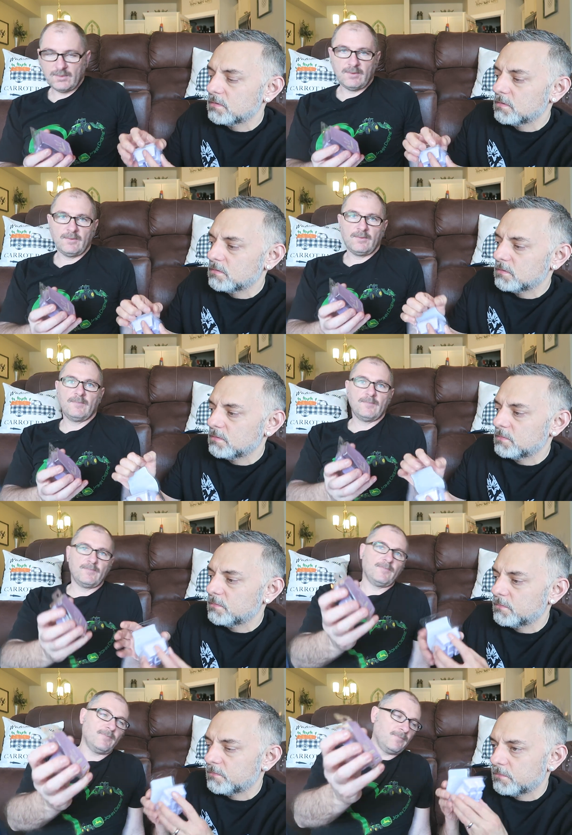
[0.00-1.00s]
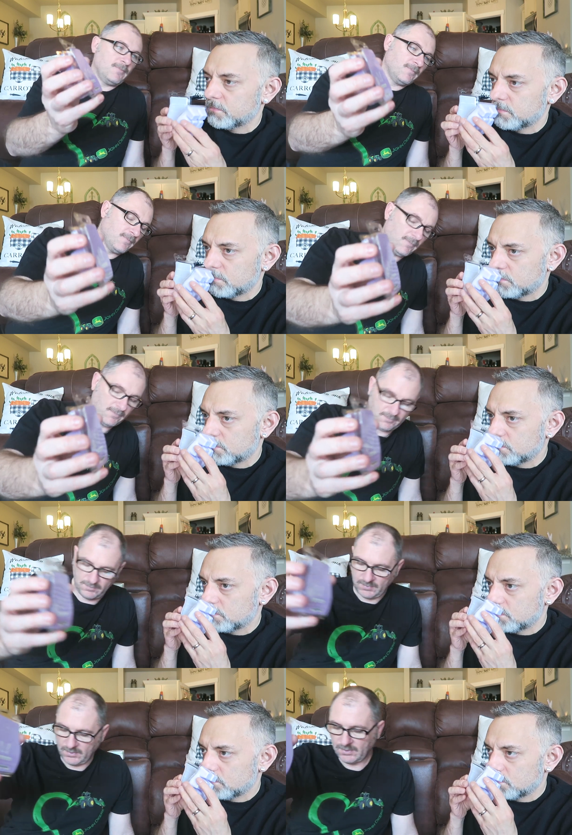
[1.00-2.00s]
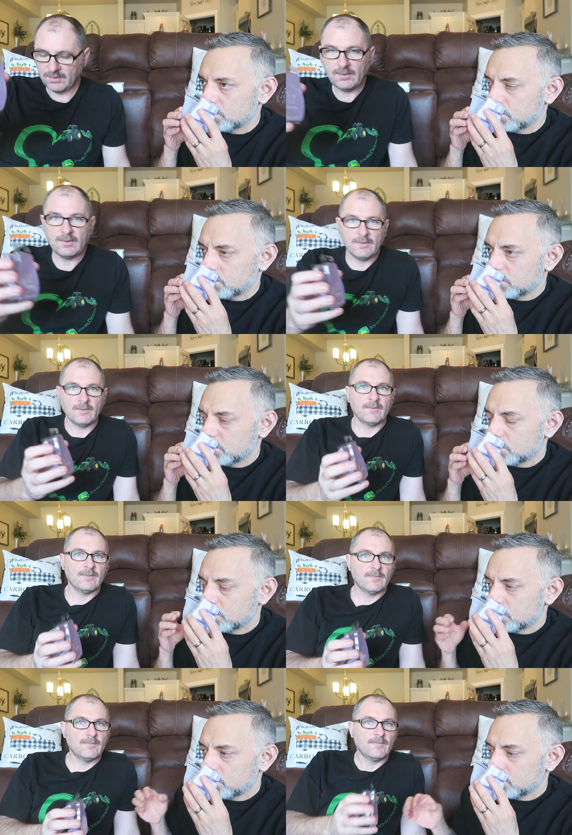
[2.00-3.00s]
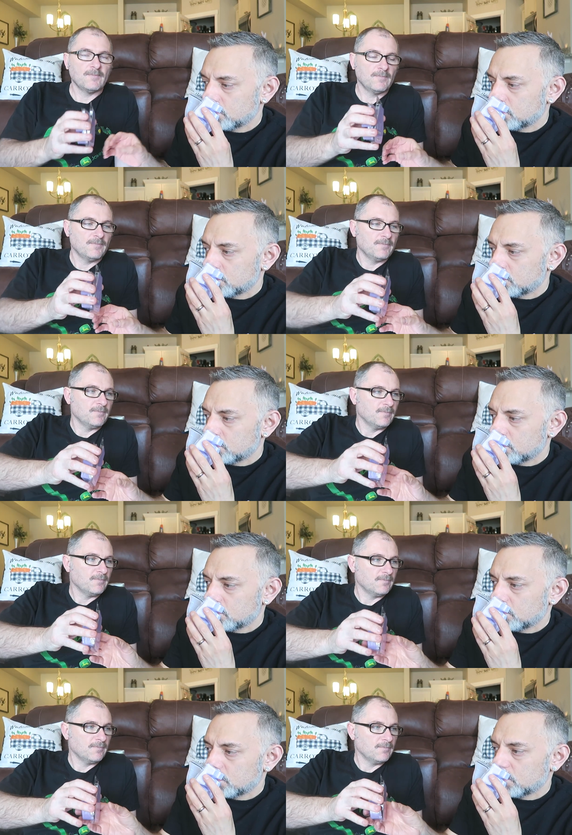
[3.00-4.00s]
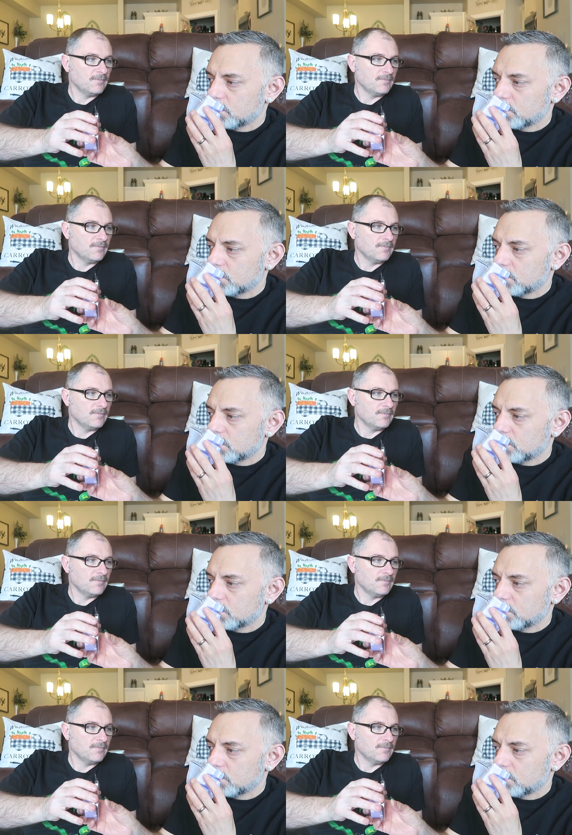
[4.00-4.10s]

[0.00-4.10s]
Nobody speaks.